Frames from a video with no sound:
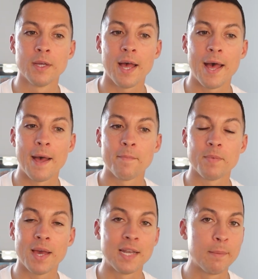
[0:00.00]

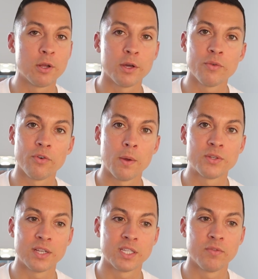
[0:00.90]
um, and let me know how you find
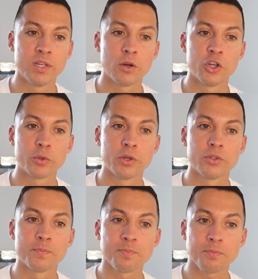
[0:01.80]
this activity guys
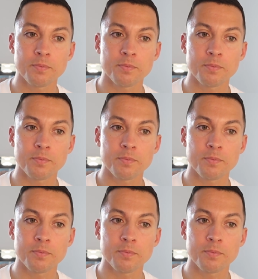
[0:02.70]
because